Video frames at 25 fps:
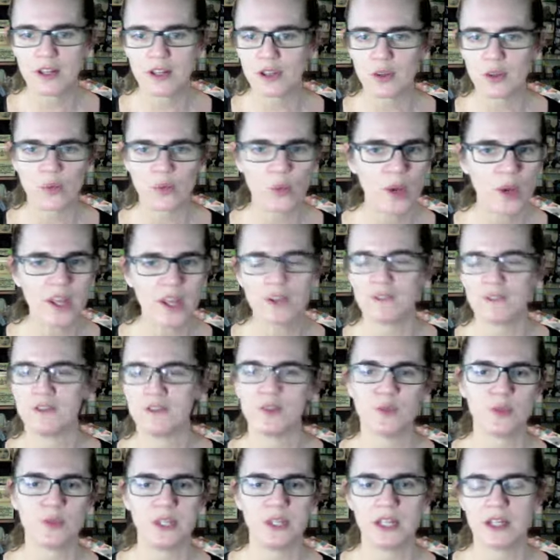way of
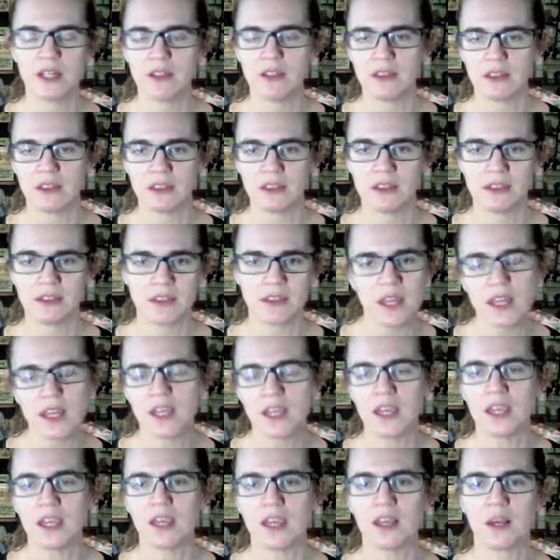doing and
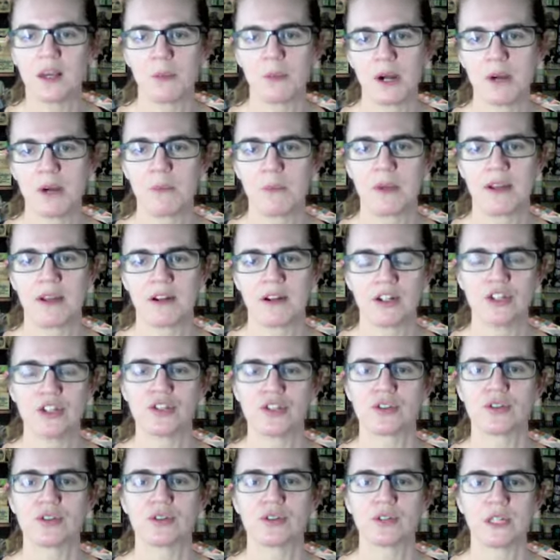thinking about my art
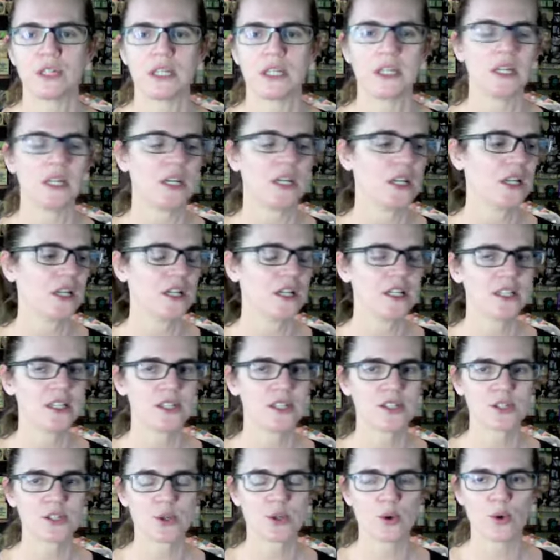journaling.
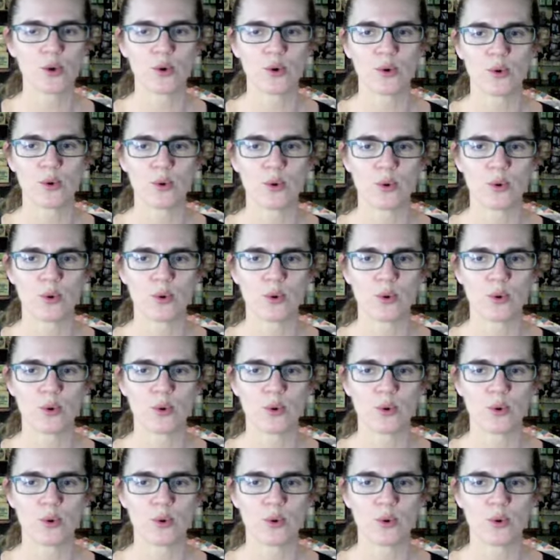So